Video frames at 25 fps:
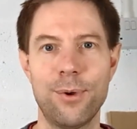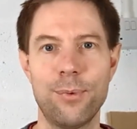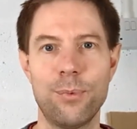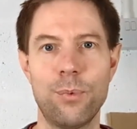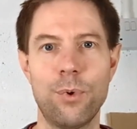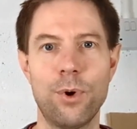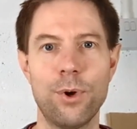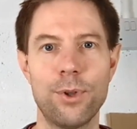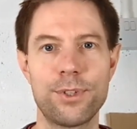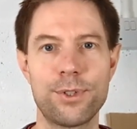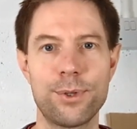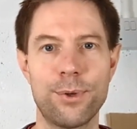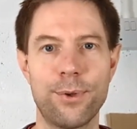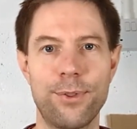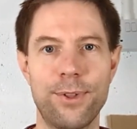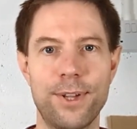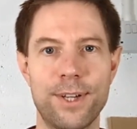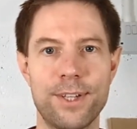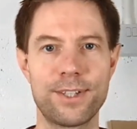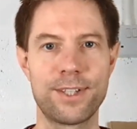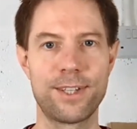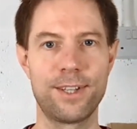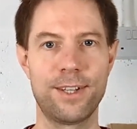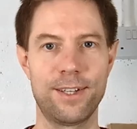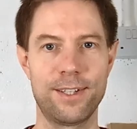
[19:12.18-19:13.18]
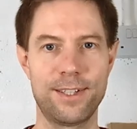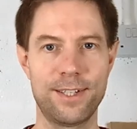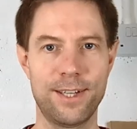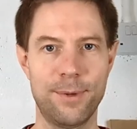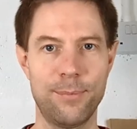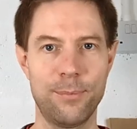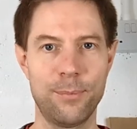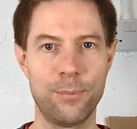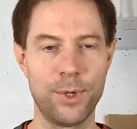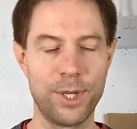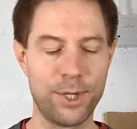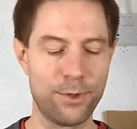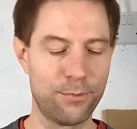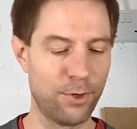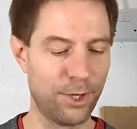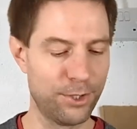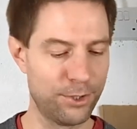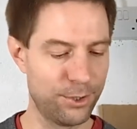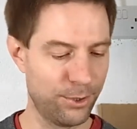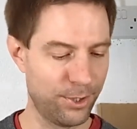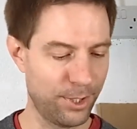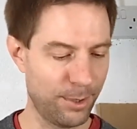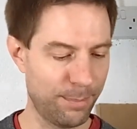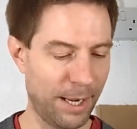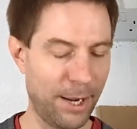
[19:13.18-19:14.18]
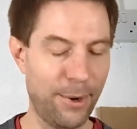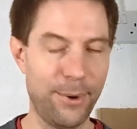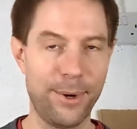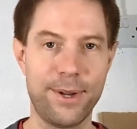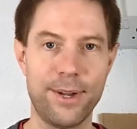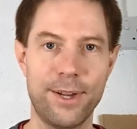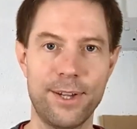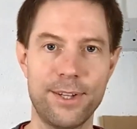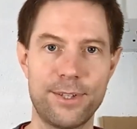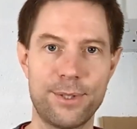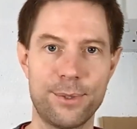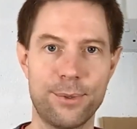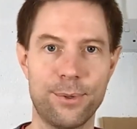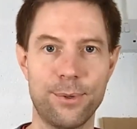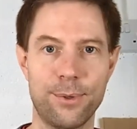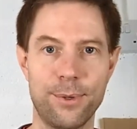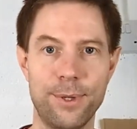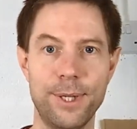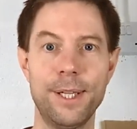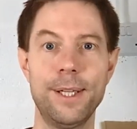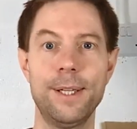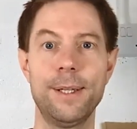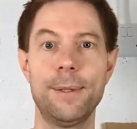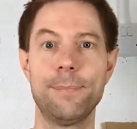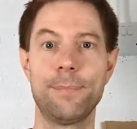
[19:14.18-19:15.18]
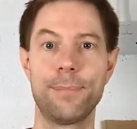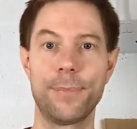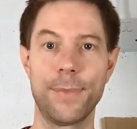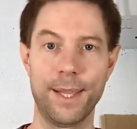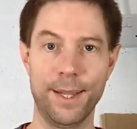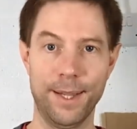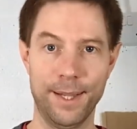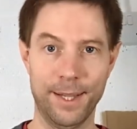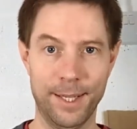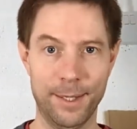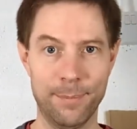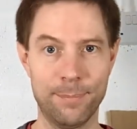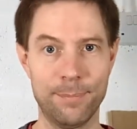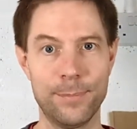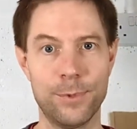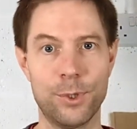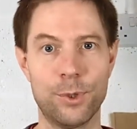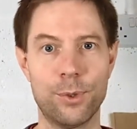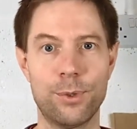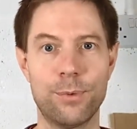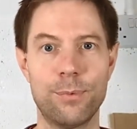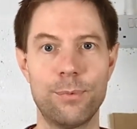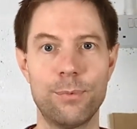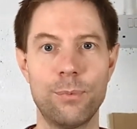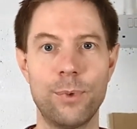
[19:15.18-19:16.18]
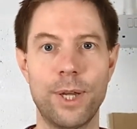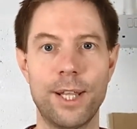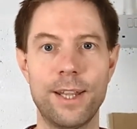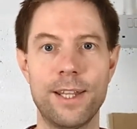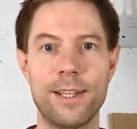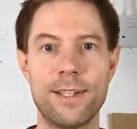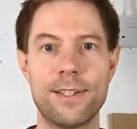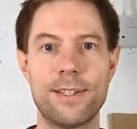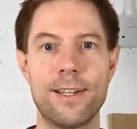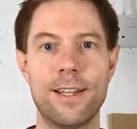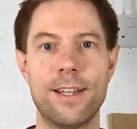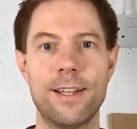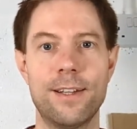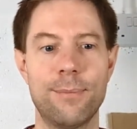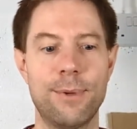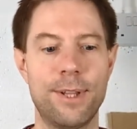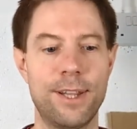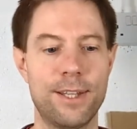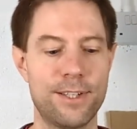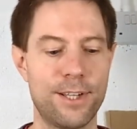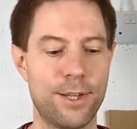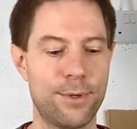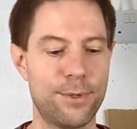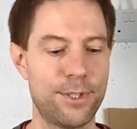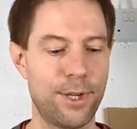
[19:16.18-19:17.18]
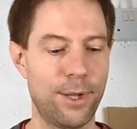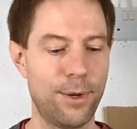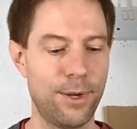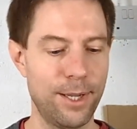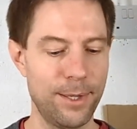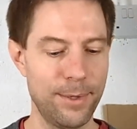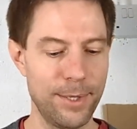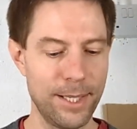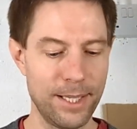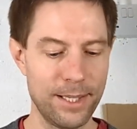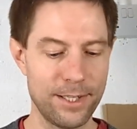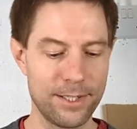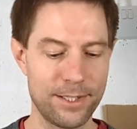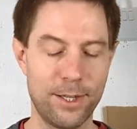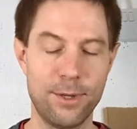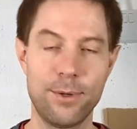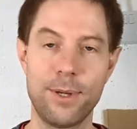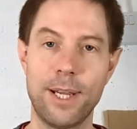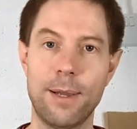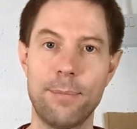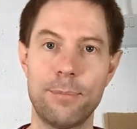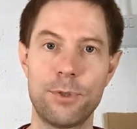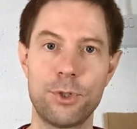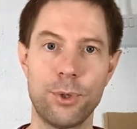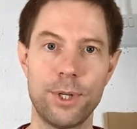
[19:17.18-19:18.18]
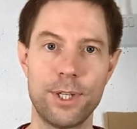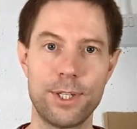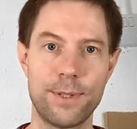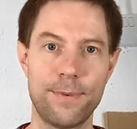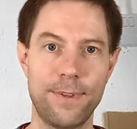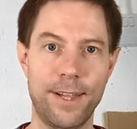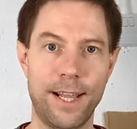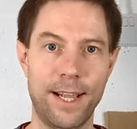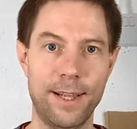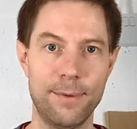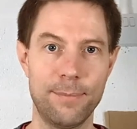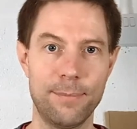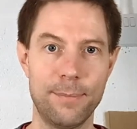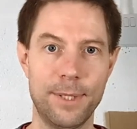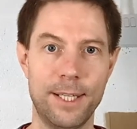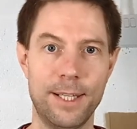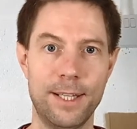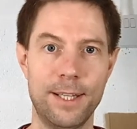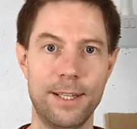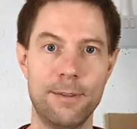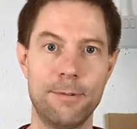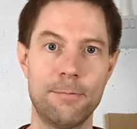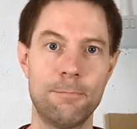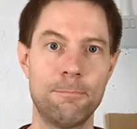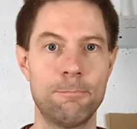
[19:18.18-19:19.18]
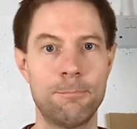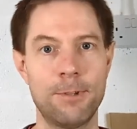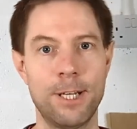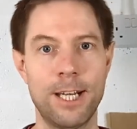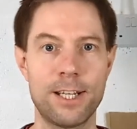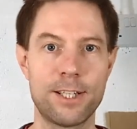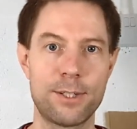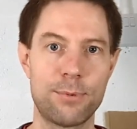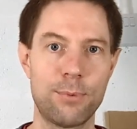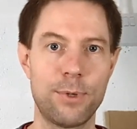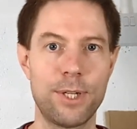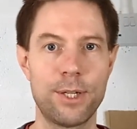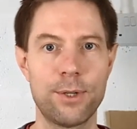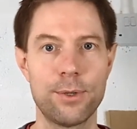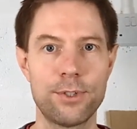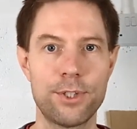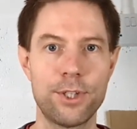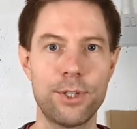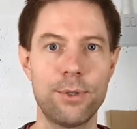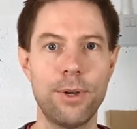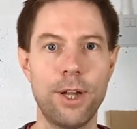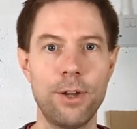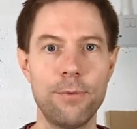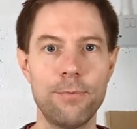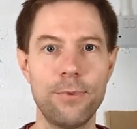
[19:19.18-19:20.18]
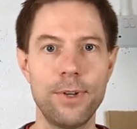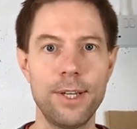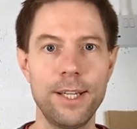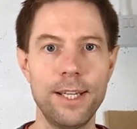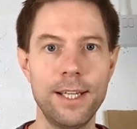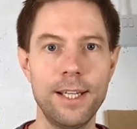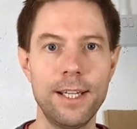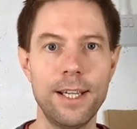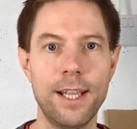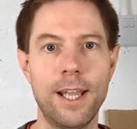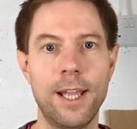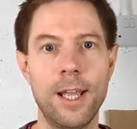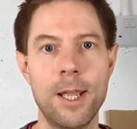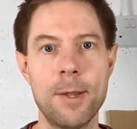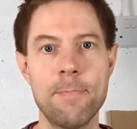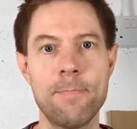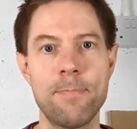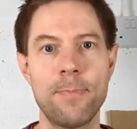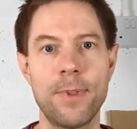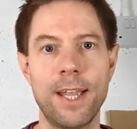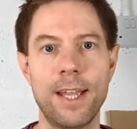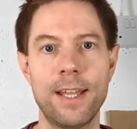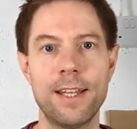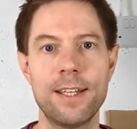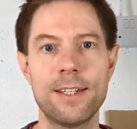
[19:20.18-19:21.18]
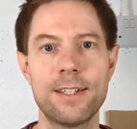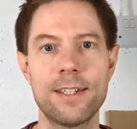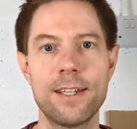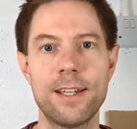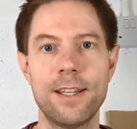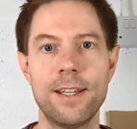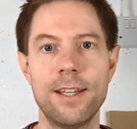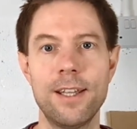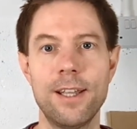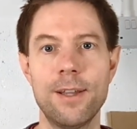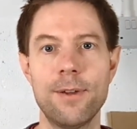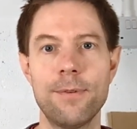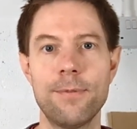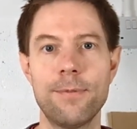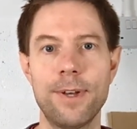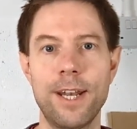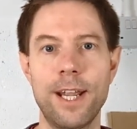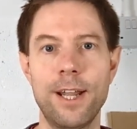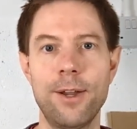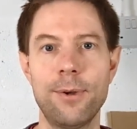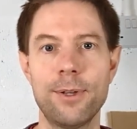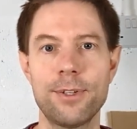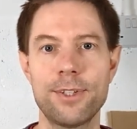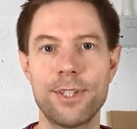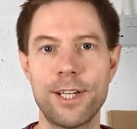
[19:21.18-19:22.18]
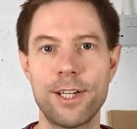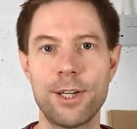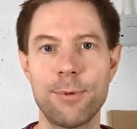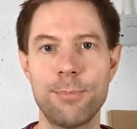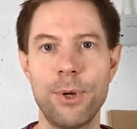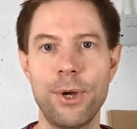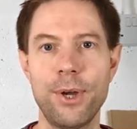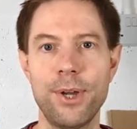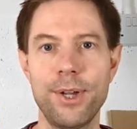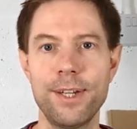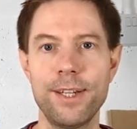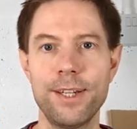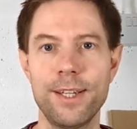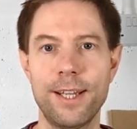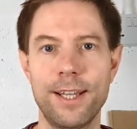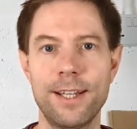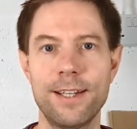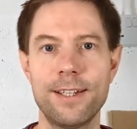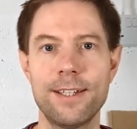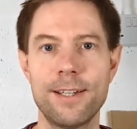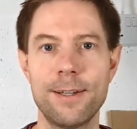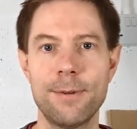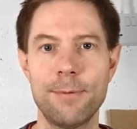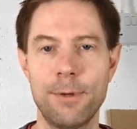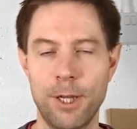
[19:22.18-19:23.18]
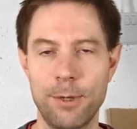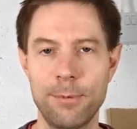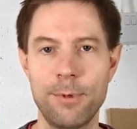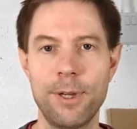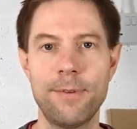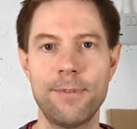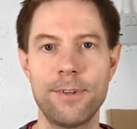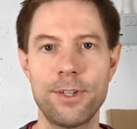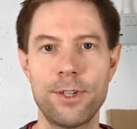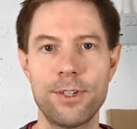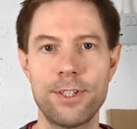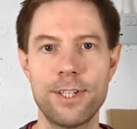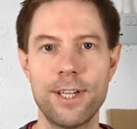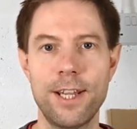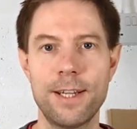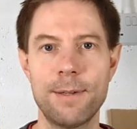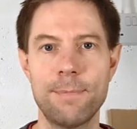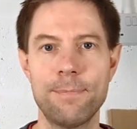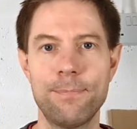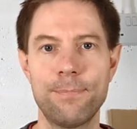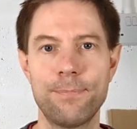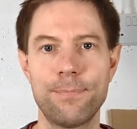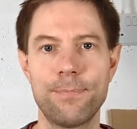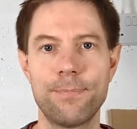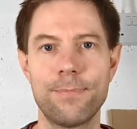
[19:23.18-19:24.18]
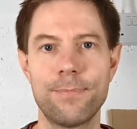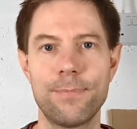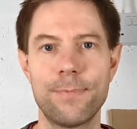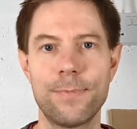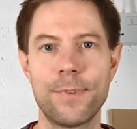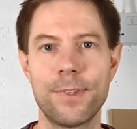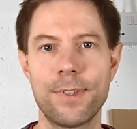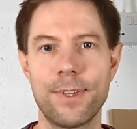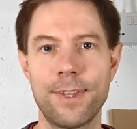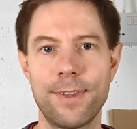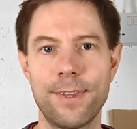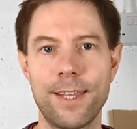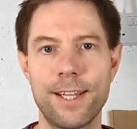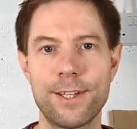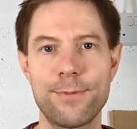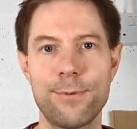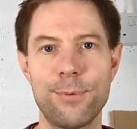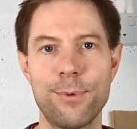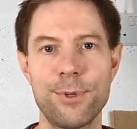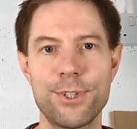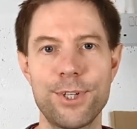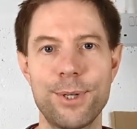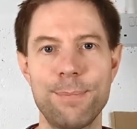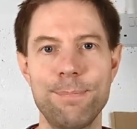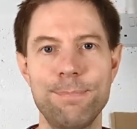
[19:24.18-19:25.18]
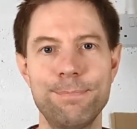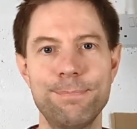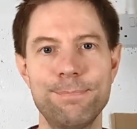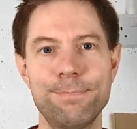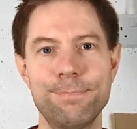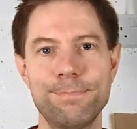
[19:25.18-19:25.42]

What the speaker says: what sort of things that we can run during a power cut or when there's no solar. So yeah, join us for that in the next week or two, hopefully. For now, I'll say goodbye and hope you have a good day. Thanks for watching.